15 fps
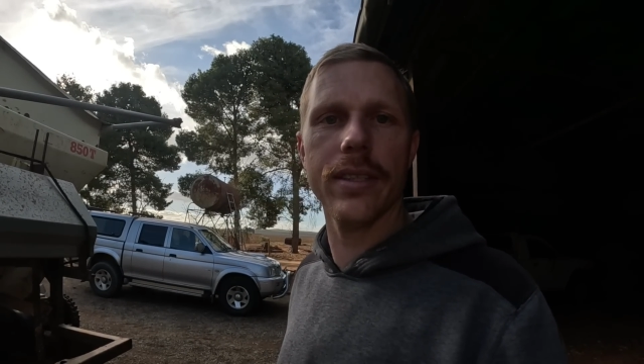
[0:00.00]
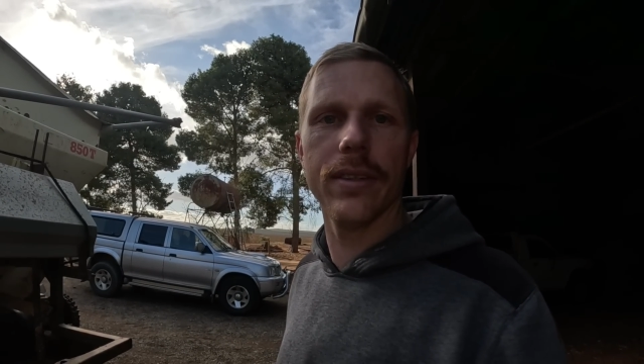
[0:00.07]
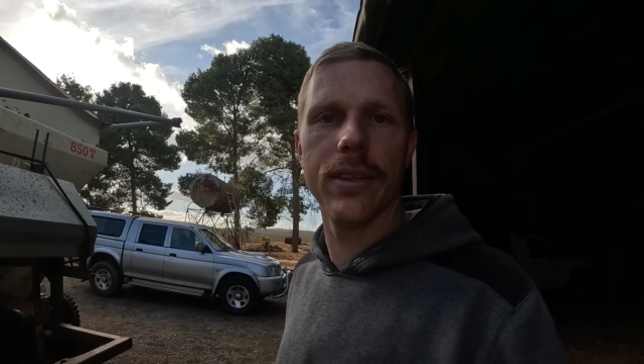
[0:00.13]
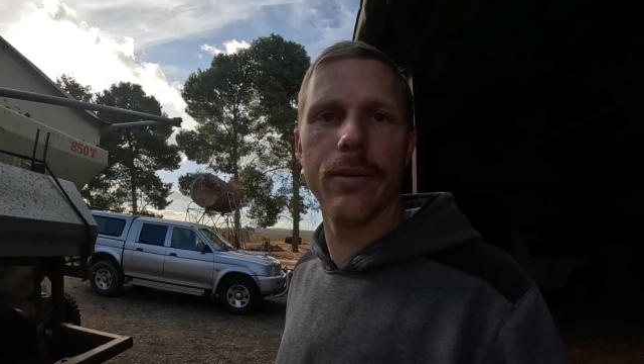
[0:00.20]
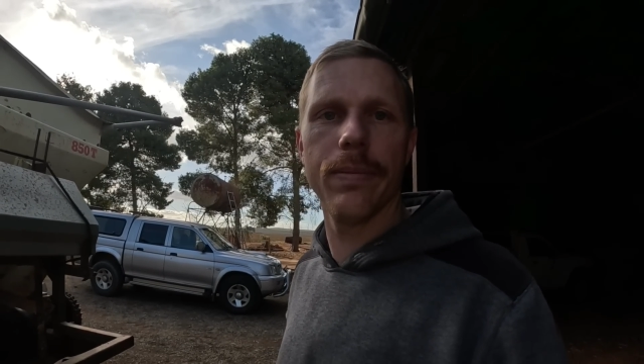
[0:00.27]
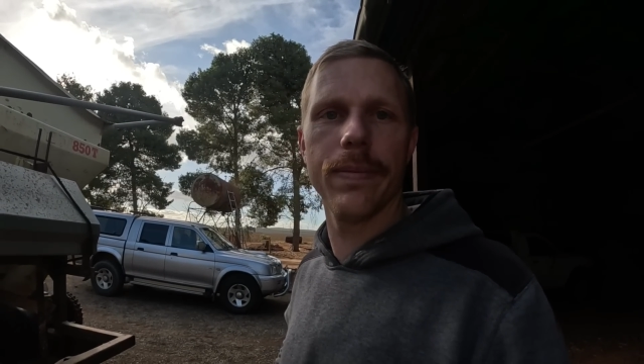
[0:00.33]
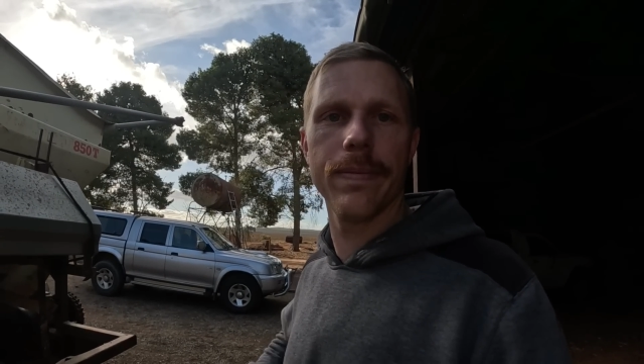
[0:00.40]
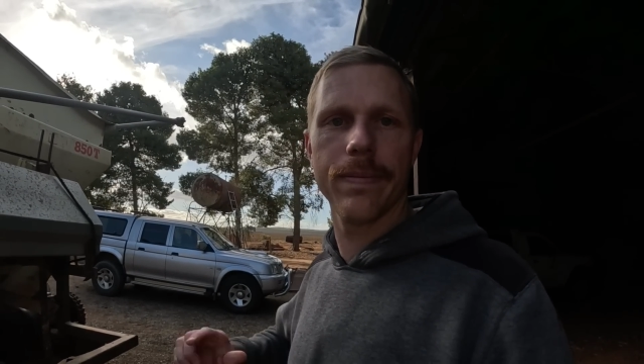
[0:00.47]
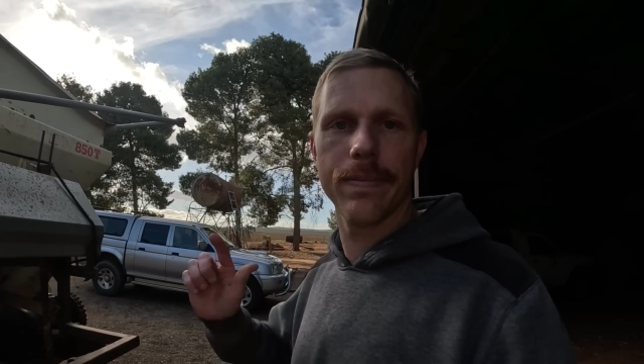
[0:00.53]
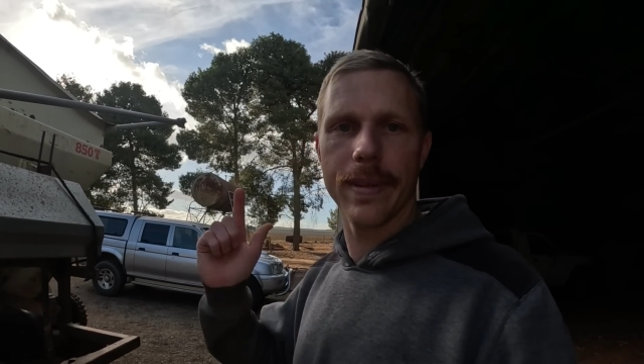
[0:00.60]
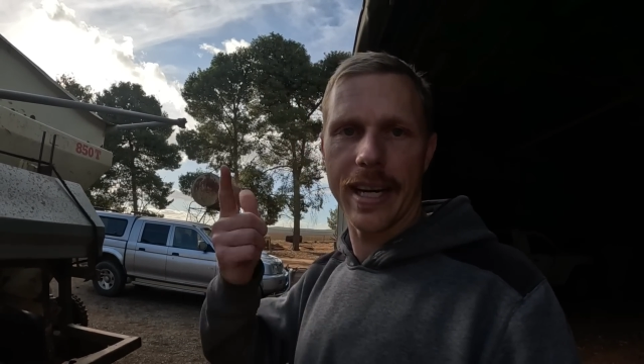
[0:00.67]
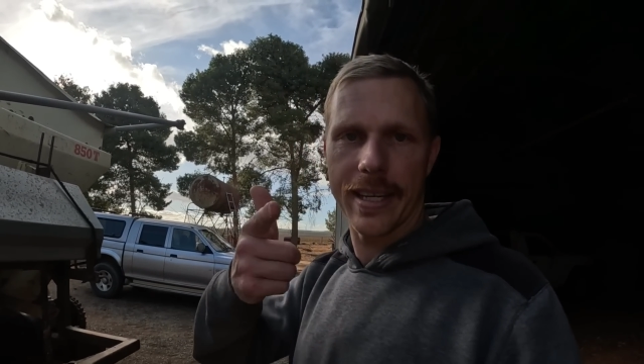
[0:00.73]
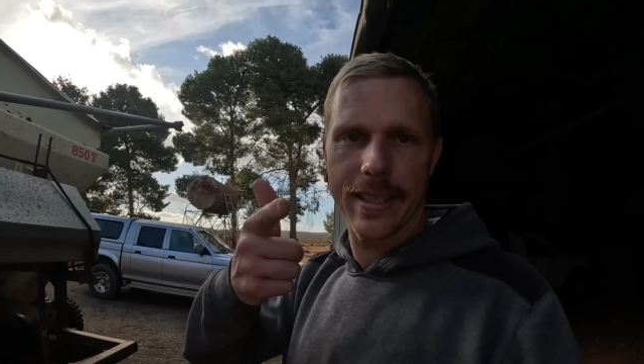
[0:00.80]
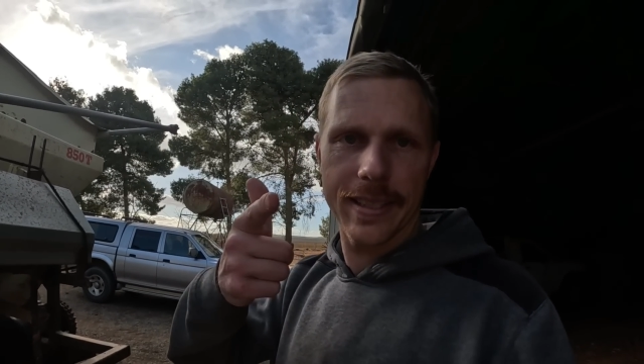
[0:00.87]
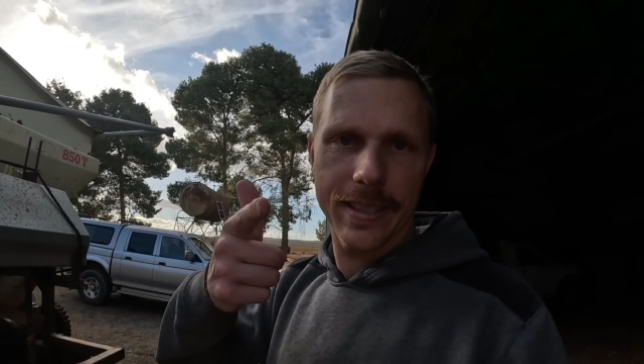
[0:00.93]
time,
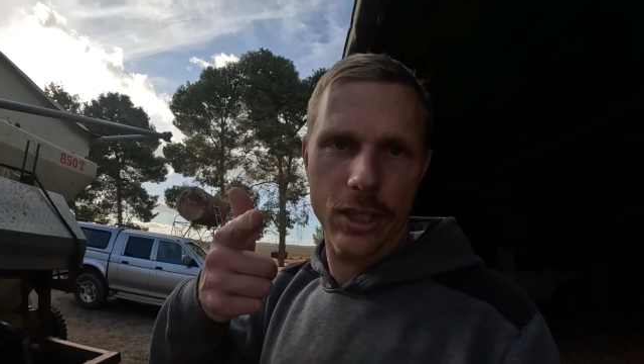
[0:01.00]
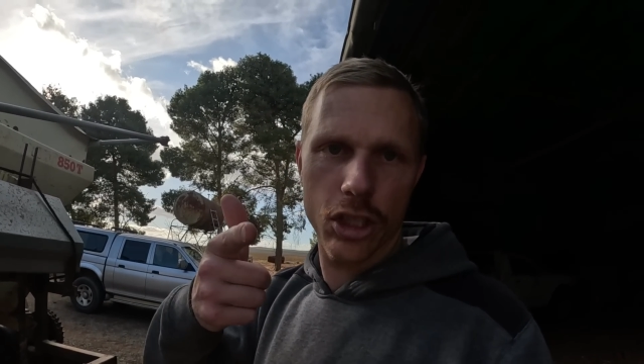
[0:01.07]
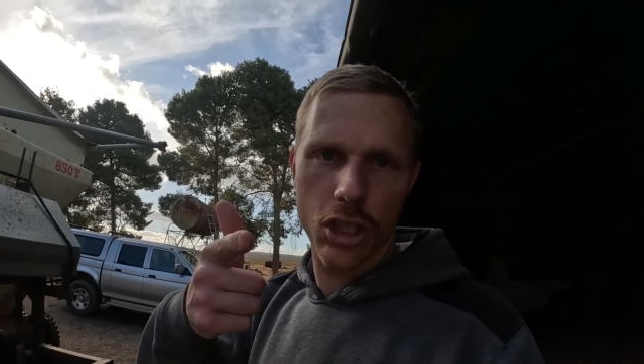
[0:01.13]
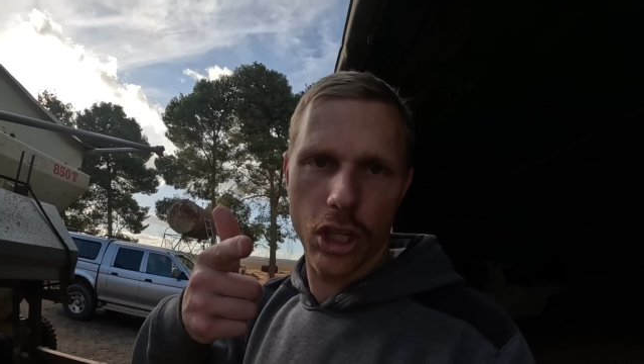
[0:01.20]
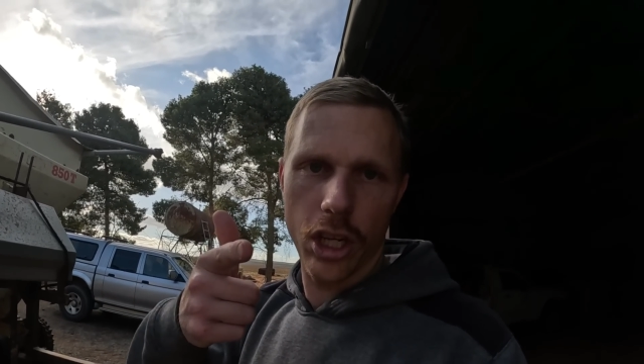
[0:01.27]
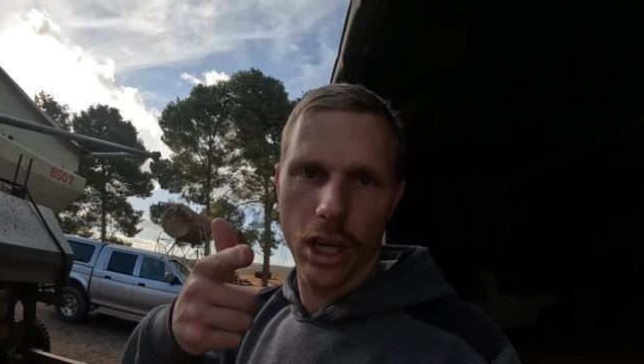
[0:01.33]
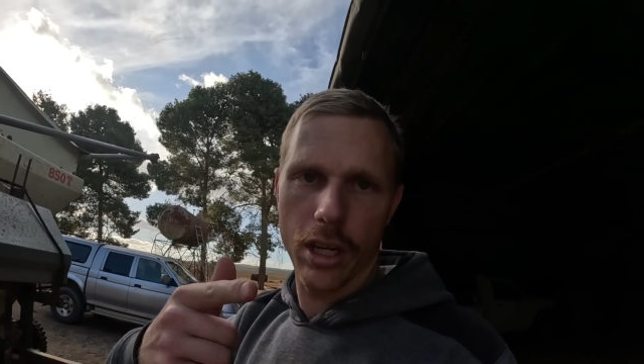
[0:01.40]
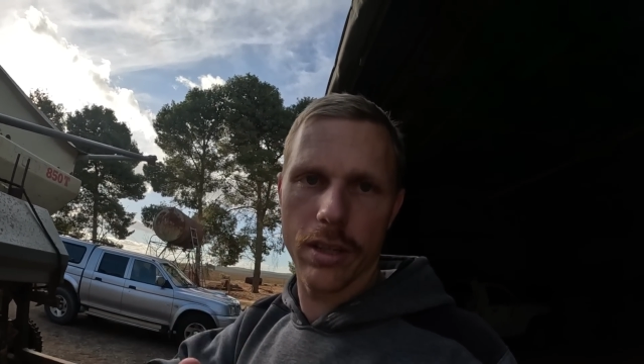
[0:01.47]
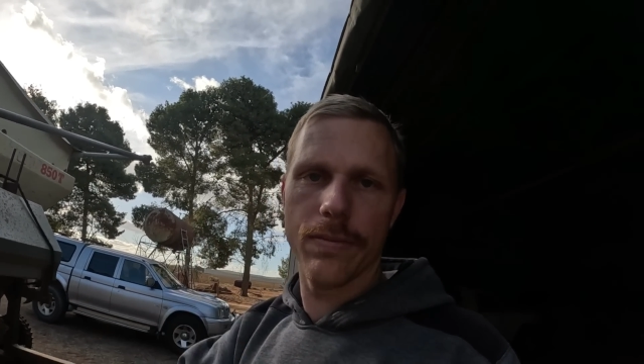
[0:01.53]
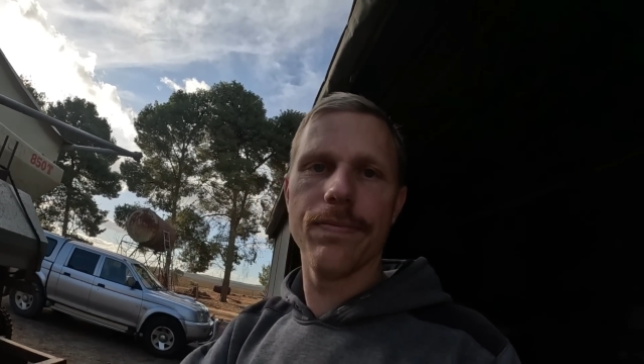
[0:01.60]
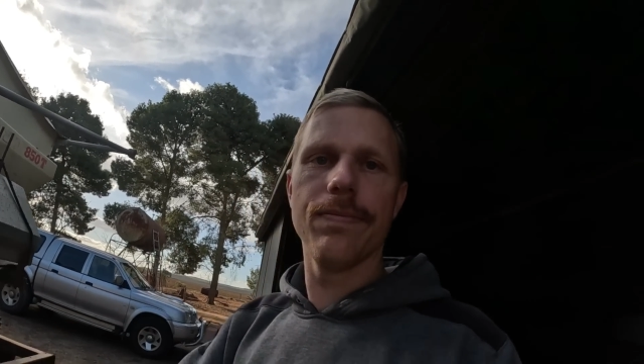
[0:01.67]
see ya.